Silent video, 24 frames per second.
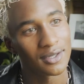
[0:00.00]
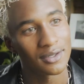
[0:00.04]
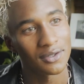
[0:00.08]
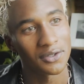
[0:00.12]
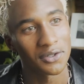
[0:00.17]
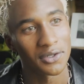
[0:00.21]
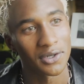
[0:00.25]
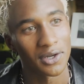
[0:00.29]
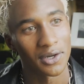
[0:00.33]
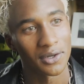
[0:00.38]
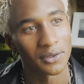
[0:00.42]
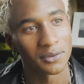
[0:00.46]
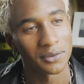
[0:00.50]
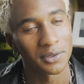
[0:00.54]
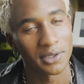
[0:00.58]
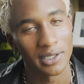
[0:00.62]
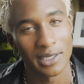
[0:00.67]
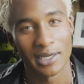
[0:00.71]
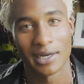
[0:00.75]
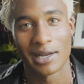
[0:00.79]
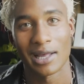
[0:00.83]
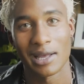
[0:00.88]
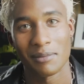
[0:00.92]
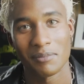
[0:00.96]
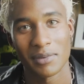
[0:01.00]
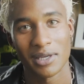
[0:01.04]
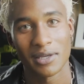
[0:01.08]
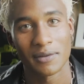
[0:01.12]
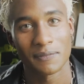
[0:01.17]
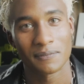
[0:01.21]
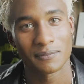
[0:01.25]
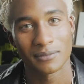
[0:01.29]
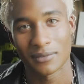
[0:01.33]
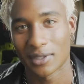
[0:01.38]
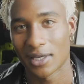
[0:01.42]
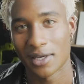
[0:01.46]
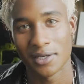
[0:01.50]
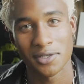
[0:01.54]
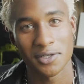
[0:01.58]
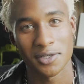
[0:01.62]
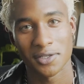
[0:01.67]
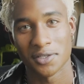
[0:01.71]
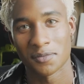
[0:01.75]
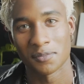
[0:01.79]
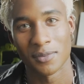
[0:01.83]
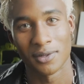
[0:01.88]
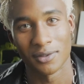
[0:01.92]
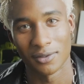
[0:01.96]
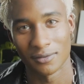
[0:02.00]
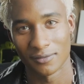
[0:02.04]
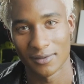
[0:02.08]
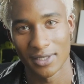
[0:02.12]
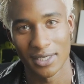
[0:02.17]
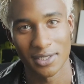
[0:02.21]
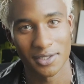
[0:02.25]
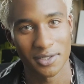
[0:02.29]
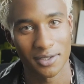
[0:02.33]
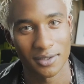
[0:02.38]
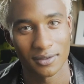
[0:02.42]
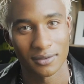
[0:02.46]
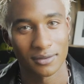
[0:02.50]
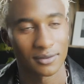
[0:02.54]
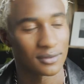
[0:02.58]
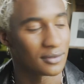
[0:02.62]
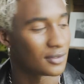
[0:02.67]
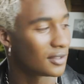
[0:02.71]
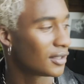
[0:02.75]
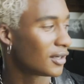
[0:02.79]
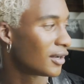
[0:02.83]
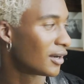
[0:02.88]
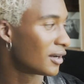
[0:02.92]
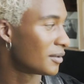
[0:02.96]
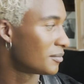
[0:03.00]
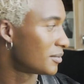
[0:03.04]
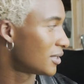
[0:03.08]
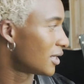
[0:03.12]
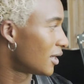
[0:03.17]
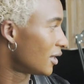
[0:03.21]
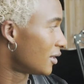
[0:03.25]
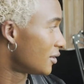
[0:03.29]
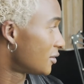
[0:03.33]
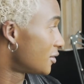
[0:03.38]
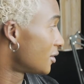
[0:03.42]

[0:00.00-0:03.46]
you know, looking at me, it's just motivation, you know what I'm saying?